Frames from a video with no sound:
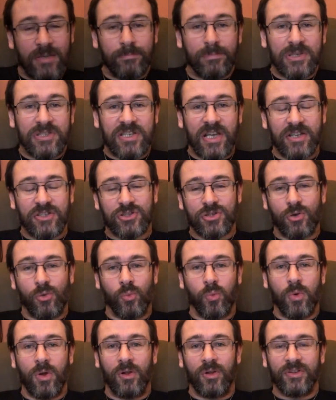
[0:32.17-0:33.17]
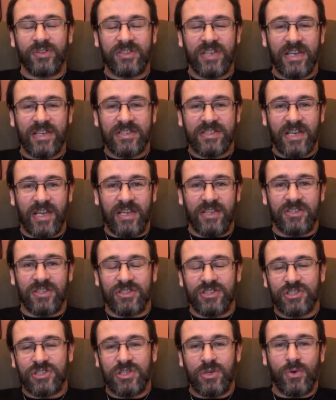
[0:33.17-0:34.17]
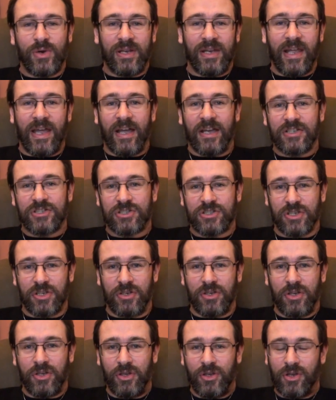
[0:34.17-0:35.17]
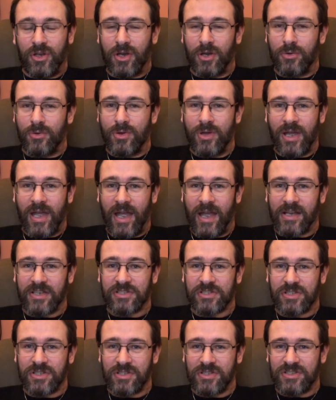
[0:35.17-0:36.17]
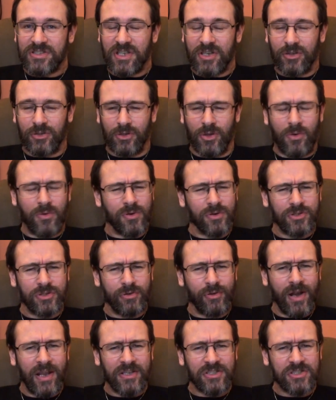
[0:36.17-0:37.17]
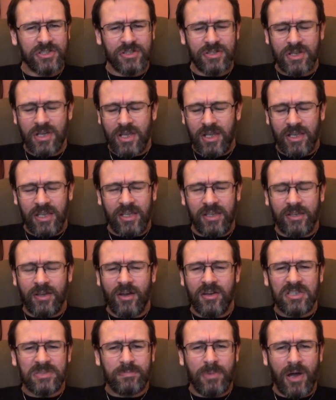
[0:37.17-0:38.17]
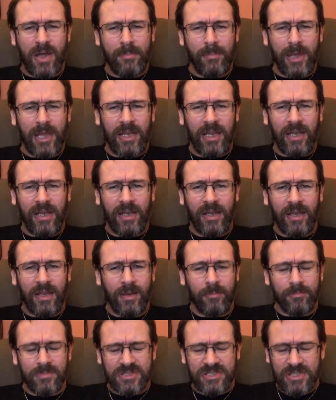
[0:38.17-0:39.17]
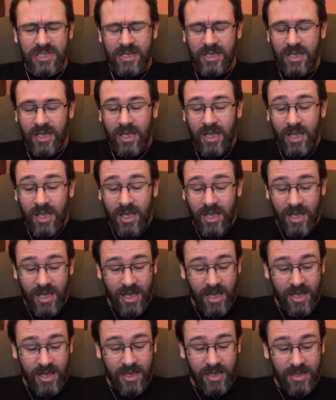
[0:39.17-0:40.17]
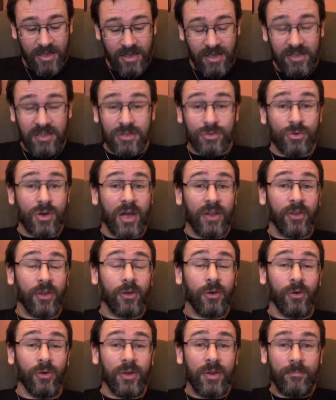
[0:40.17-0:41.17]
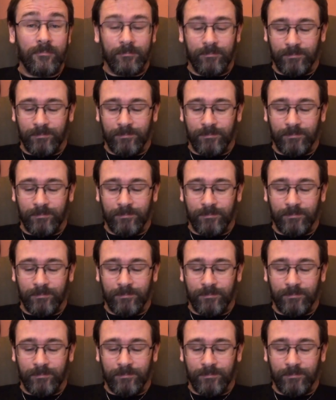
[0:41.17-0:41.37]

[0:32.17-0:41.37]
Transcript: and potential world dictator Stuart Ashen. You know, Ashens, Dr. Ashen, he goes by many names uh, and he's rather good.